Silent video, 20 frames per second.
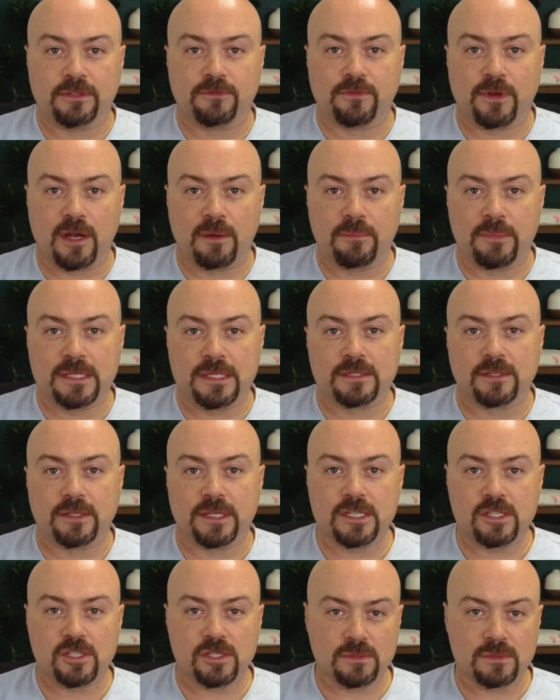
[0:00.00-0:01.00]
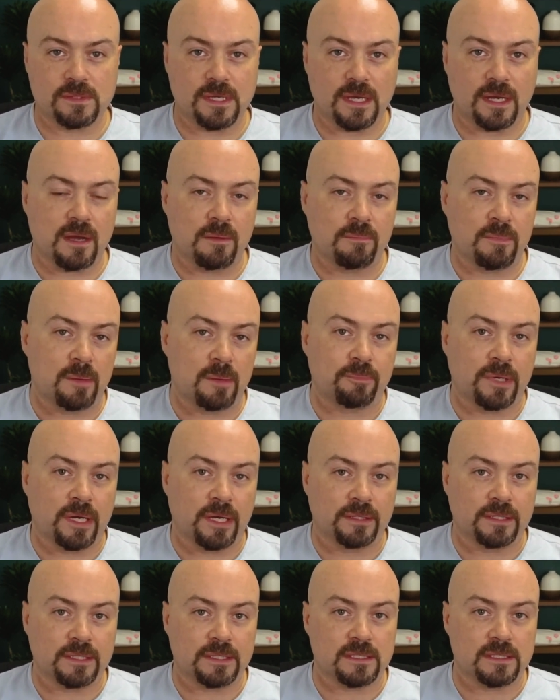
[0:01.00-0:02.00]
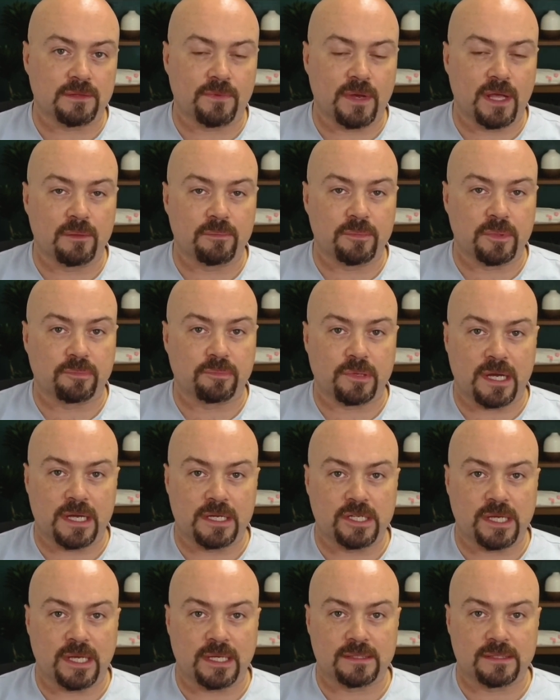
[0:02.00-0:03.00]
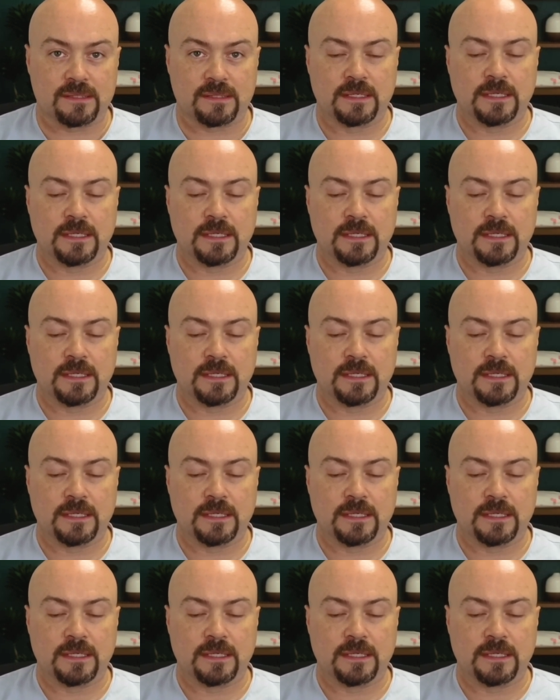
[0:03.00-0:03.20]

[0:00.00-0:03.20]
environmental issues that come up on these development projects,